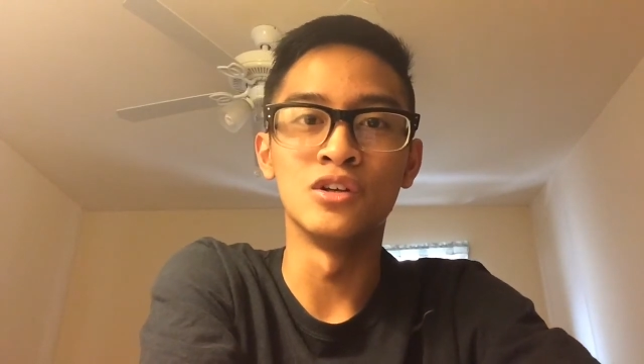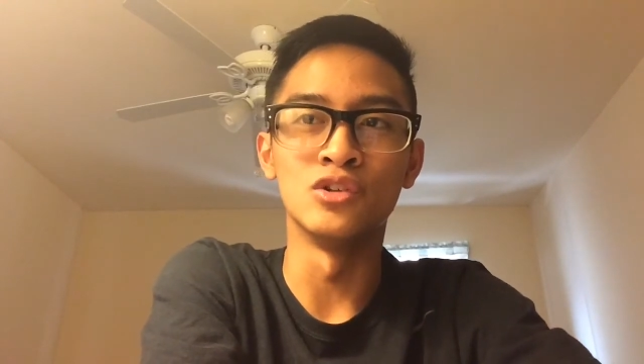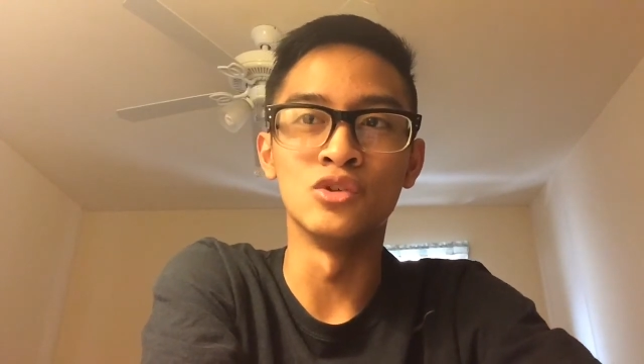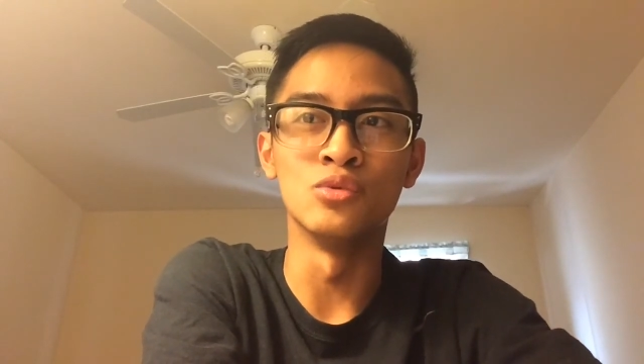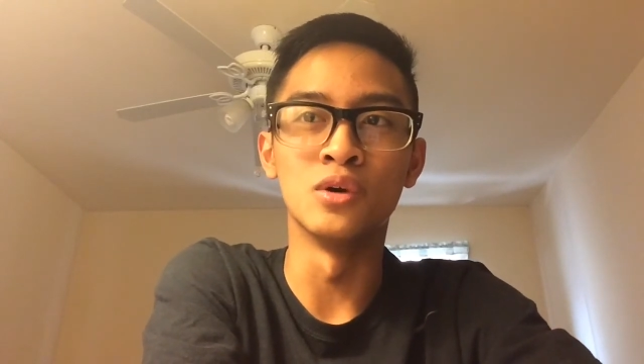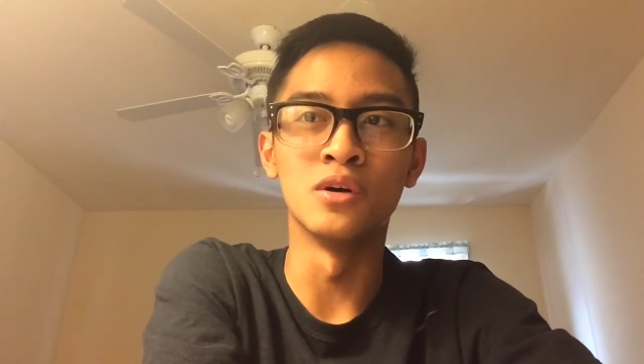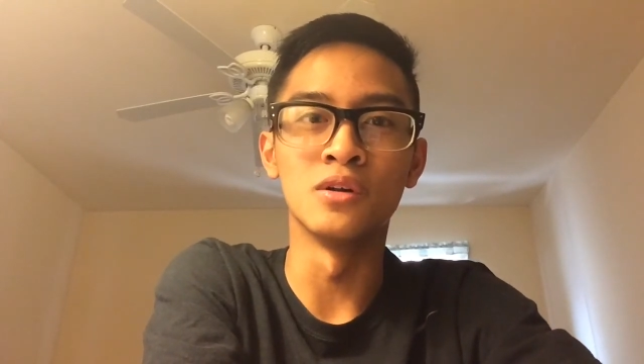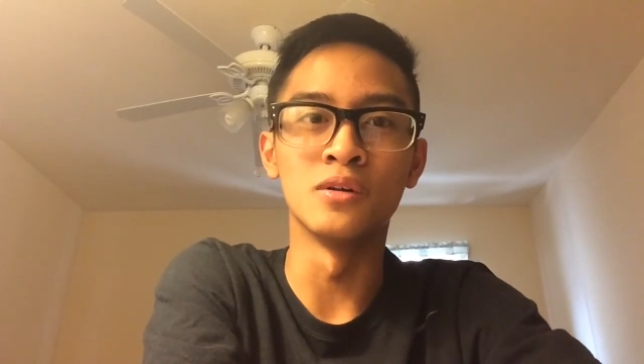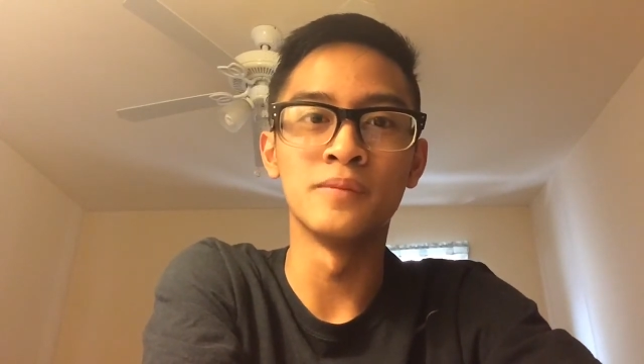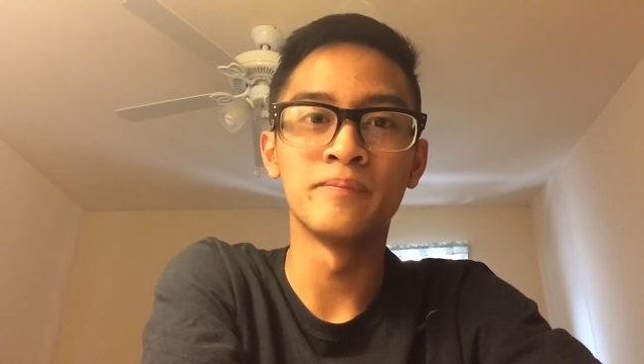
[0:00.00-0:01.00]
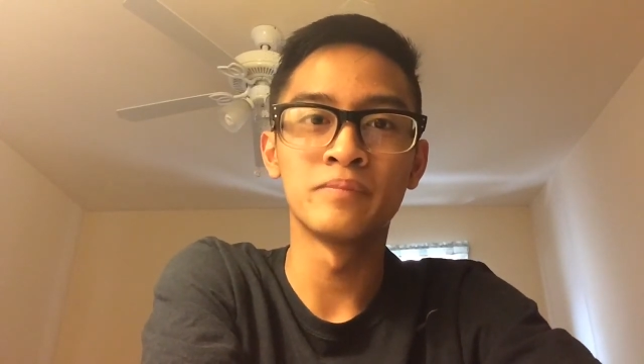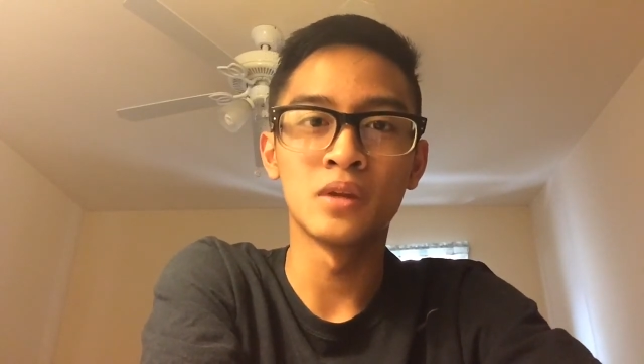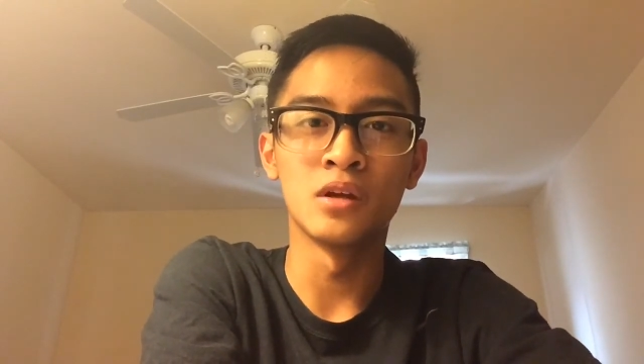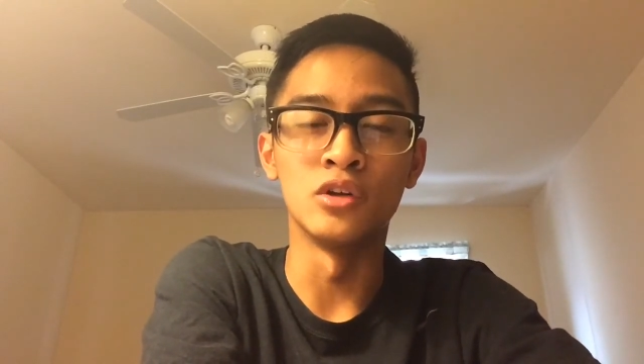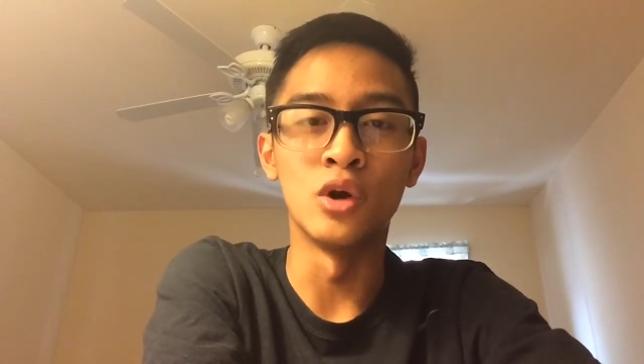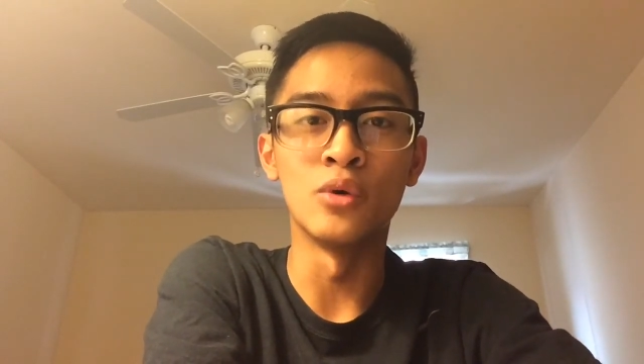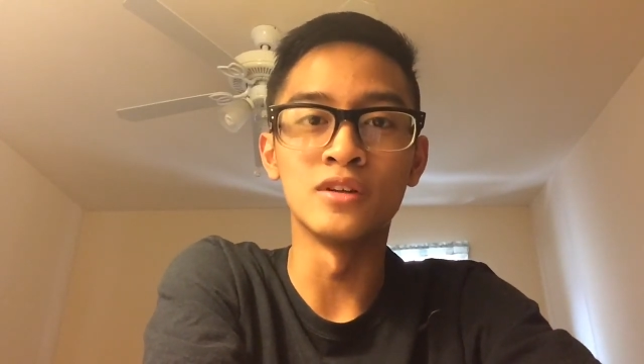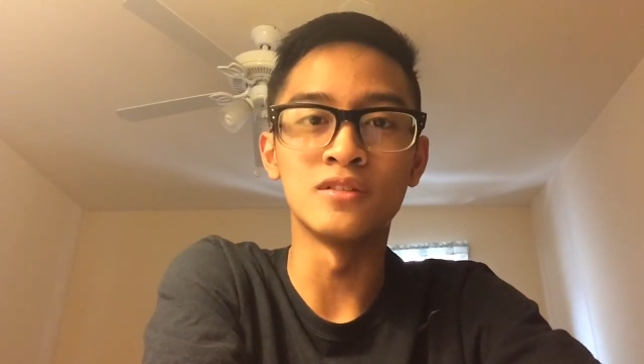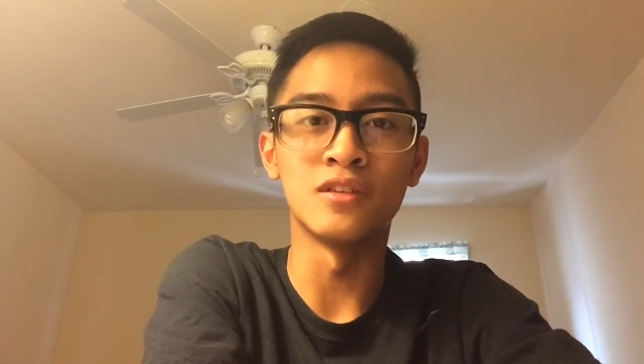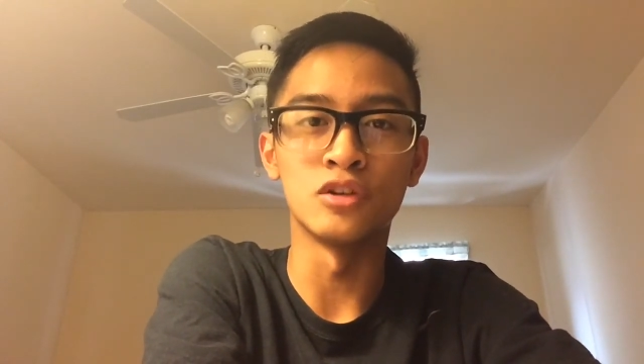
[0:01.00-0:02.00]
You will
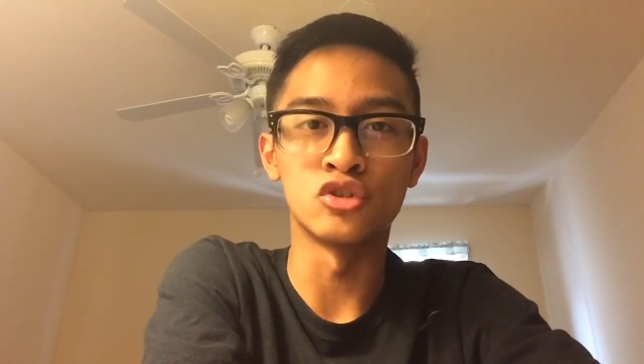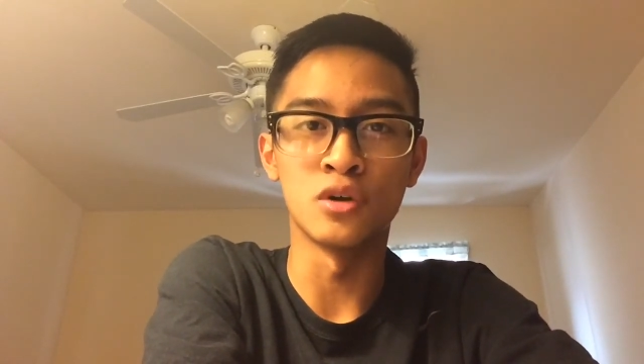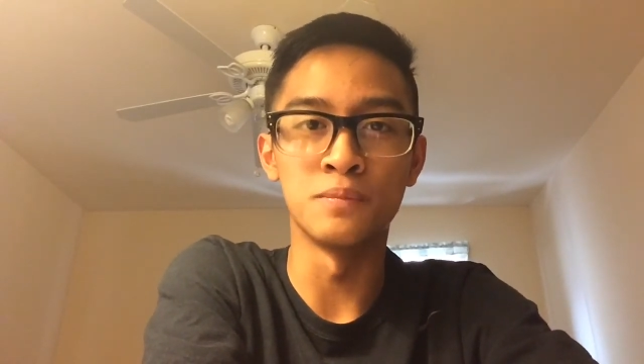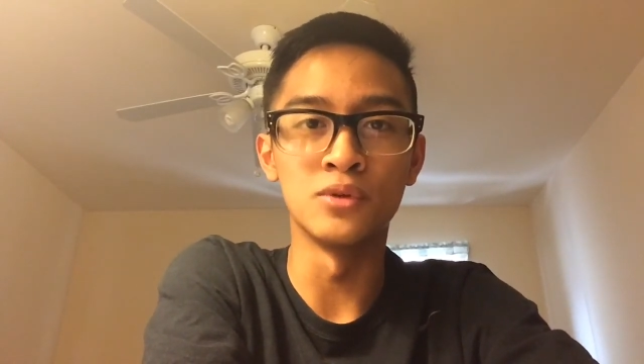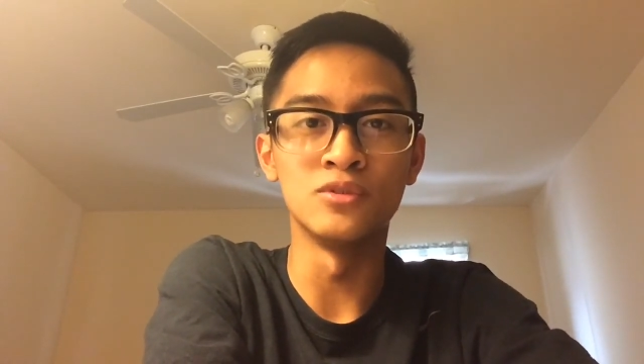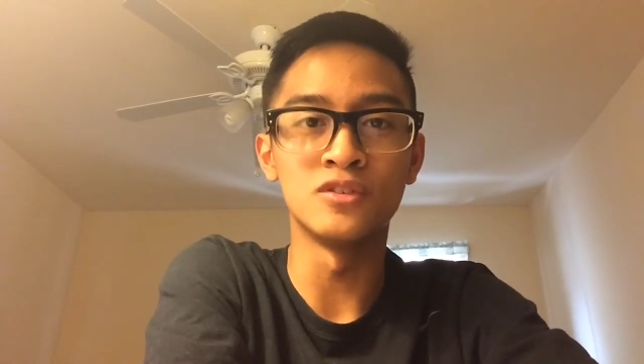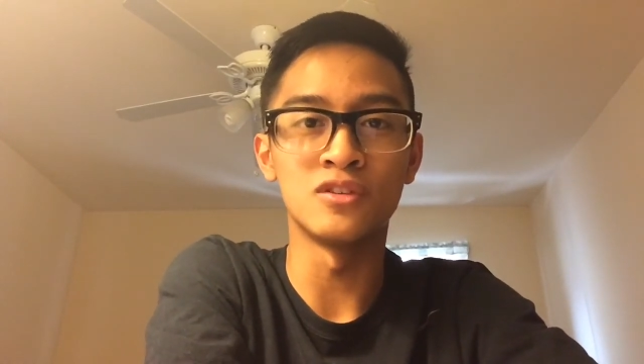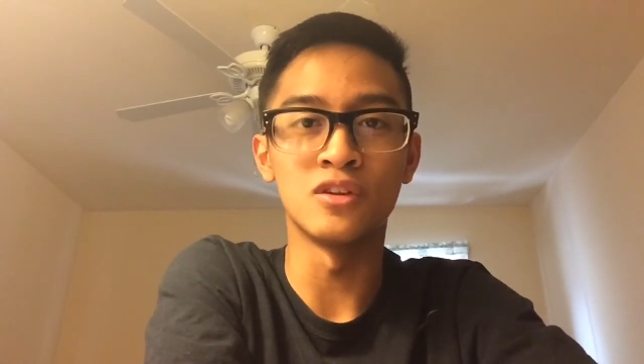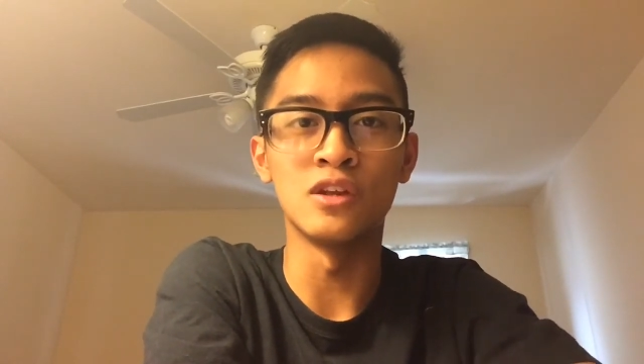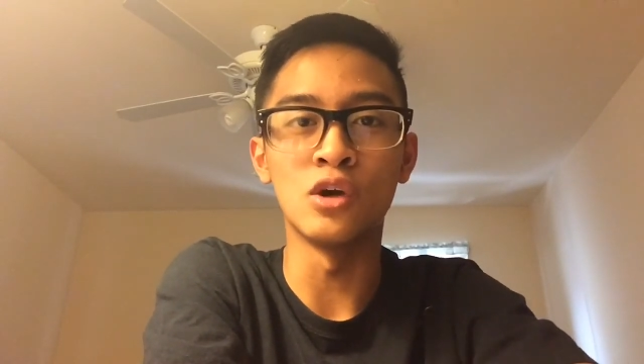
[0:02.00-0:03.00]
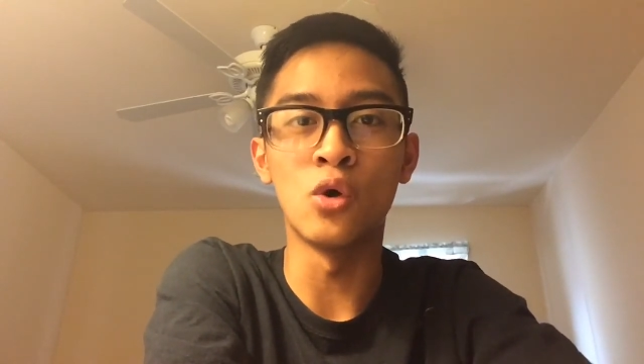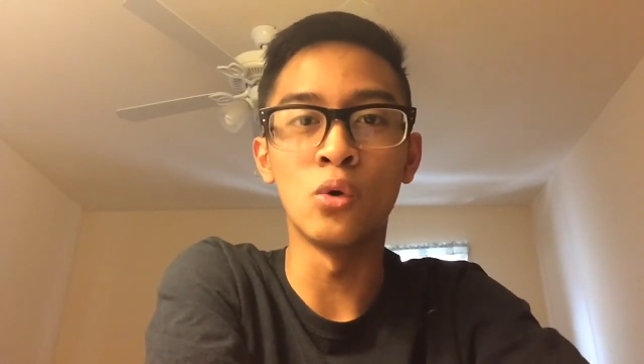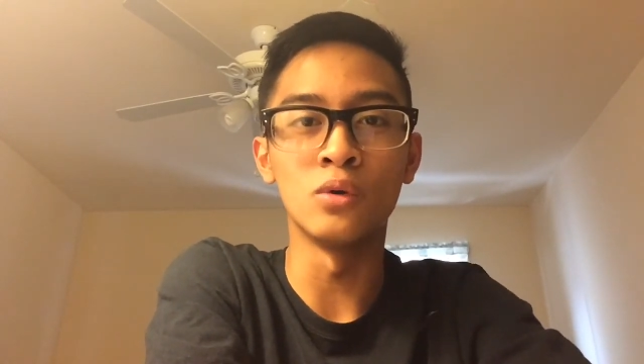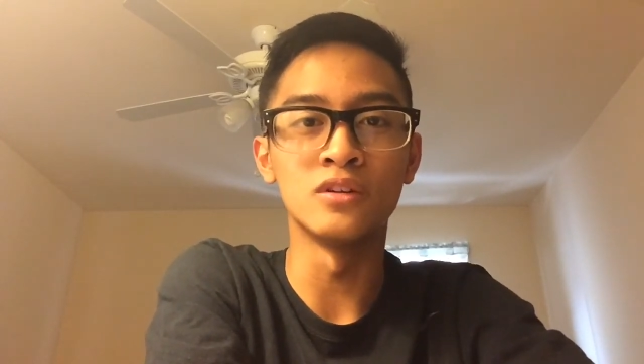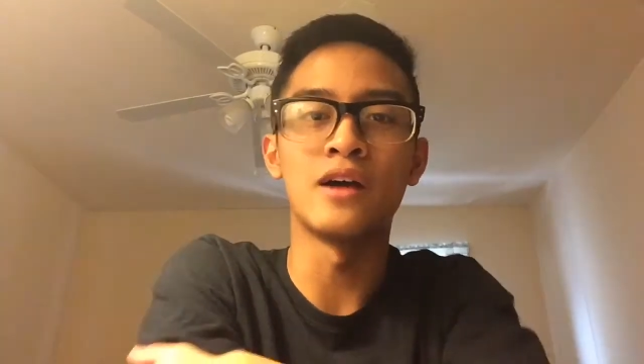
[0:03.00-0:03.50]
notice the tributes to the old.